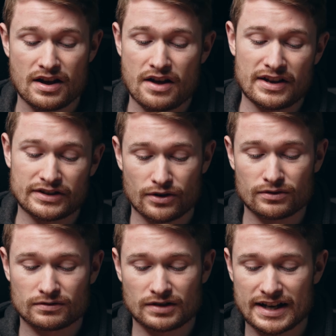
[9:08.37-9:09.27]
they don't
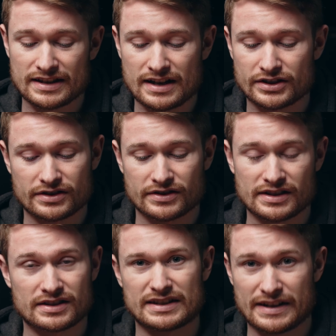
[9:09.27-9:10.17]
like that just because
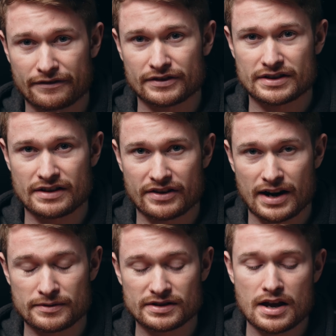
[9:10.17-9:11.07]
it's different to the other
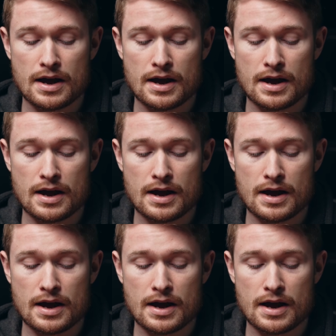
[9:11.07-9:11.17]
cameras,